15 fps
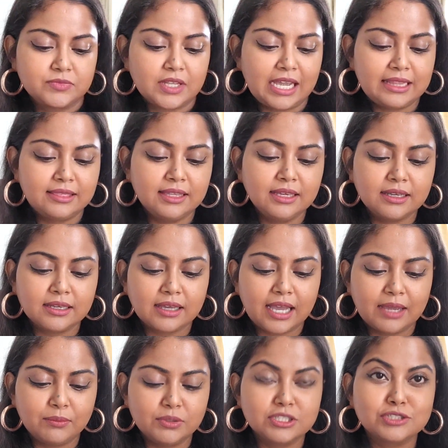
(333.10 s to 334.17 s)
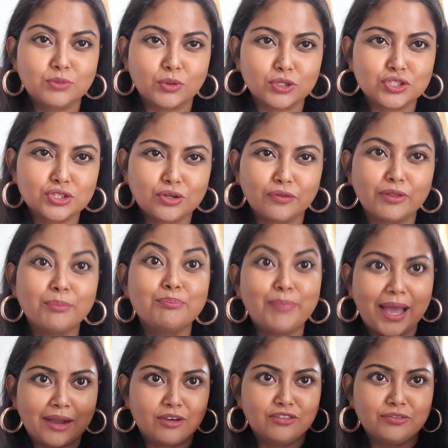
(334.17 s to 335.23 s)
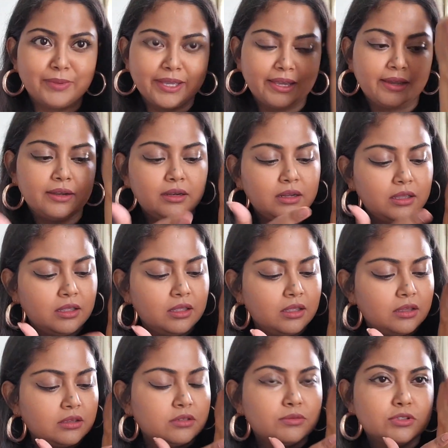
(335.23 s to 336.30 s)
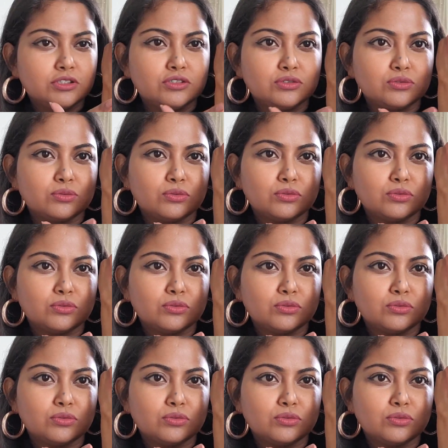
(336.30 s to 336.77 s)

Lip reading: I think I will swatch it on the back of my hand. So,